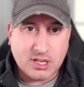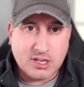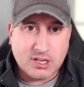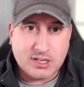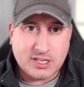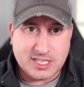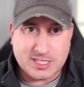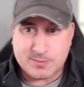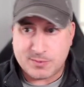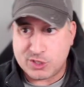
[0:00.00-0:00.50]

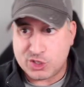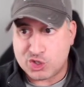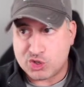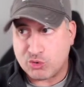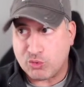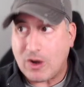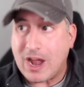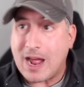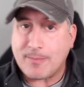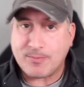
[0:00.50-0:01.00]
He's been
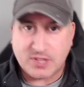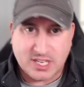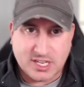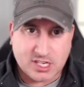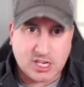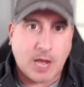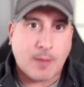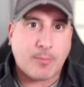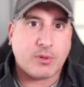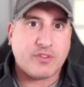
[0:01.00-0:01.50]
dropped in a
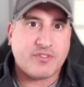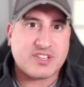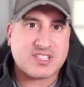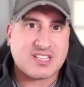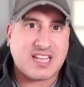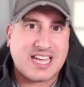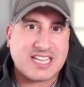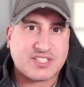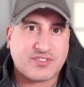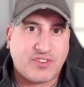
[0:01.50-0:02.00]
couple of his
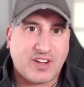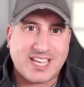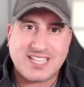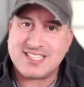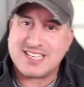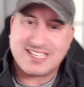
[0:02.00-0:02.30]
last fights.